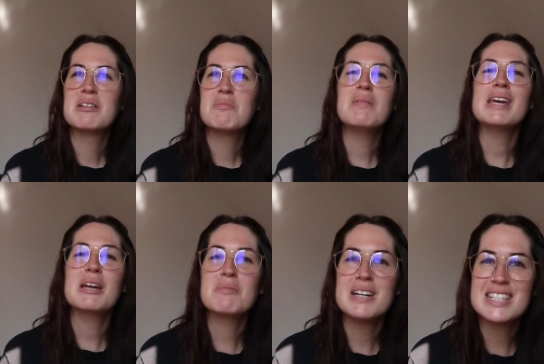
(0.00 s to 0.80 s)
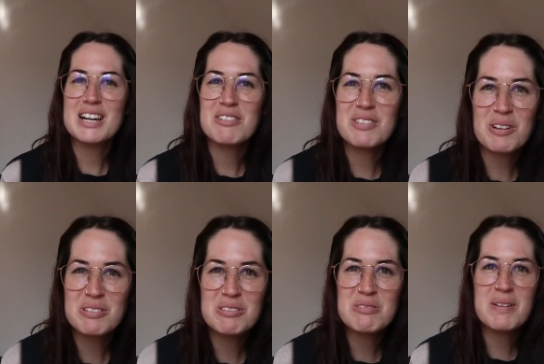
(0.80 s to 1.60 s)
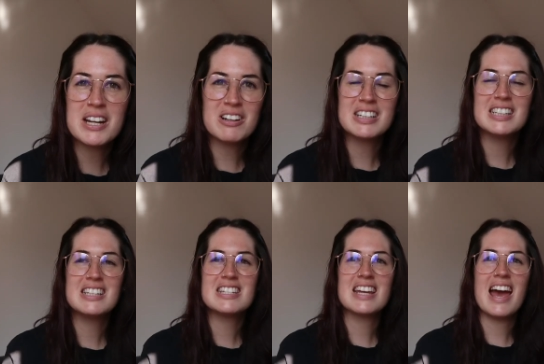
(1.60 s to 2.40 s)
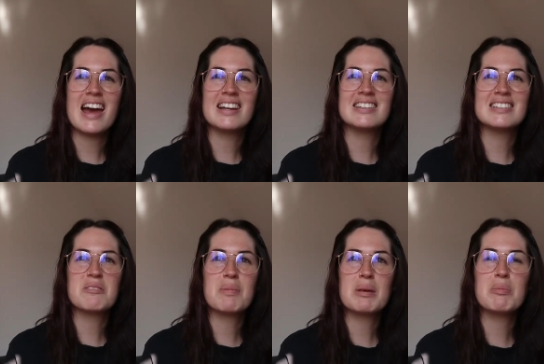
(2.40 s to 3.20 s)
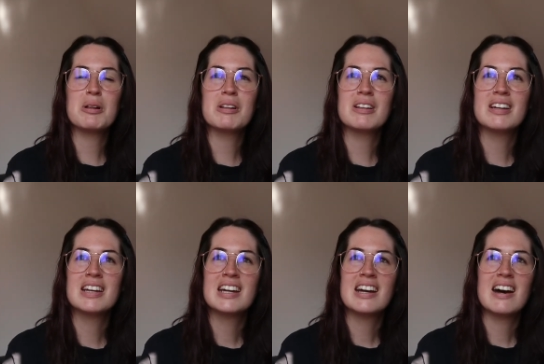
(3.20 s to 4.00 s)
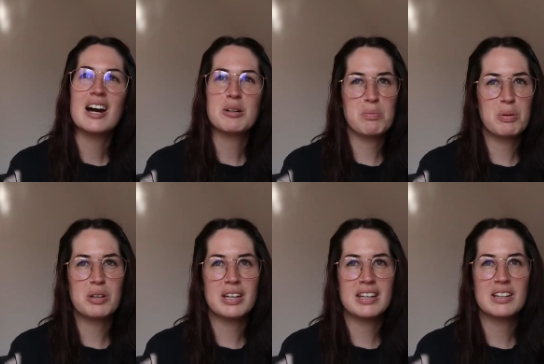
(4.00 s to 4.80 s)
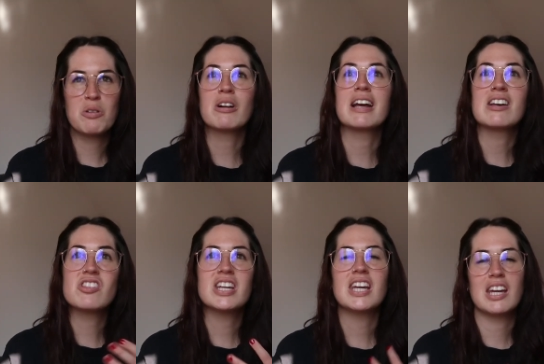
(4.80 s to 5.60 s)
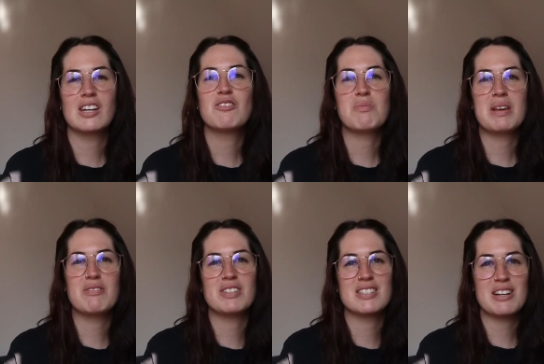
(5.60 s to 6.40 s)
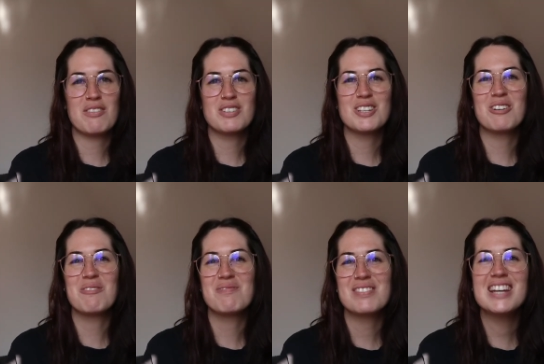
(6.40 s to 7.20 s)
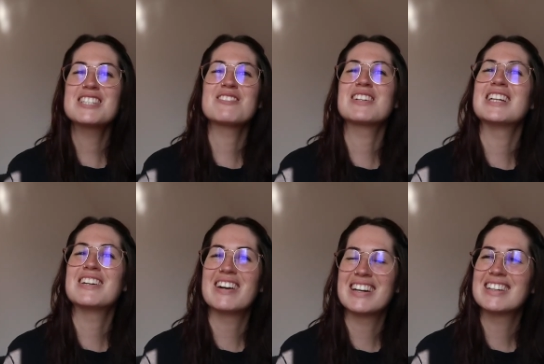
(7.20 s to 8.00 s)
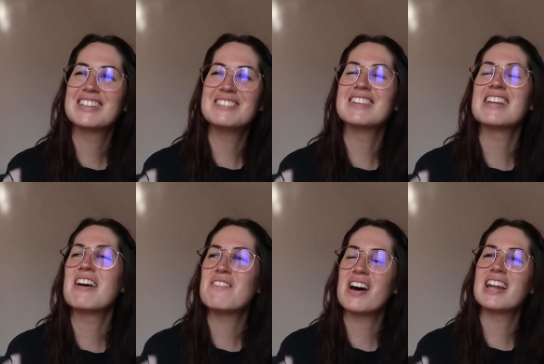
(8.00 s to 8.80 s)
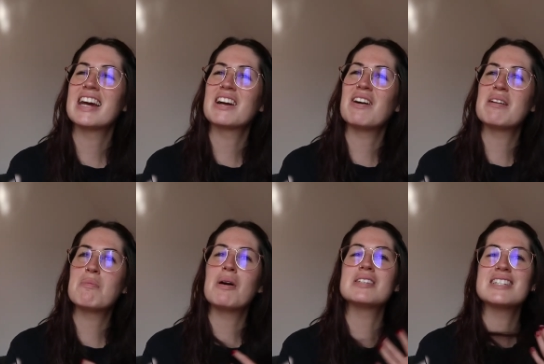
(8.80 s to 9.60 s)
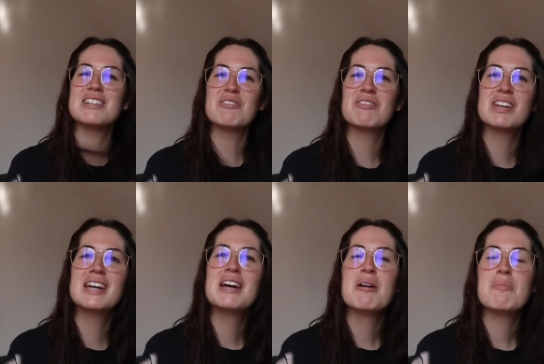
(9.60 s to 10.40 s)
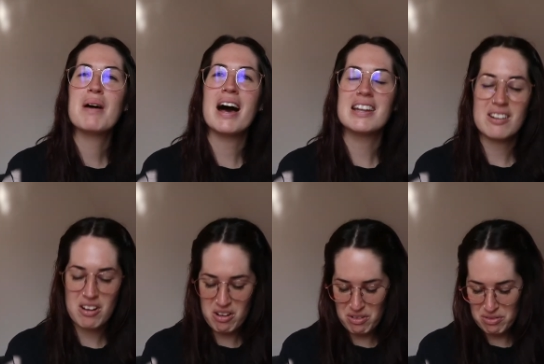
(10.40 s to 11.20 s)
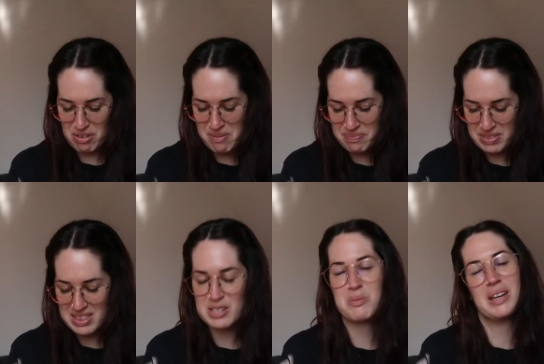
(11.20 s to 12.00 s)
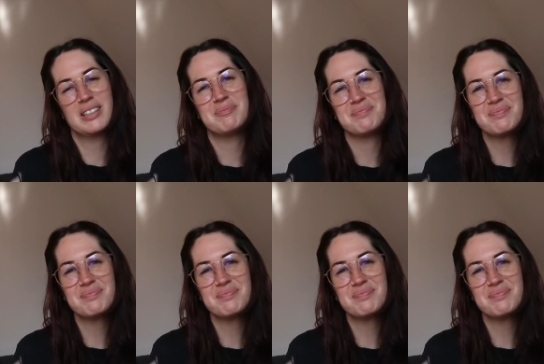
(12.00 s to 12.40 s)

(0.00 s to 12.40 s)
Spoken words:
making myself known for my knowledge, and people are putting or like thinking of me for stuff. So that's really quite cool, and that felt like quite a positive part of this week.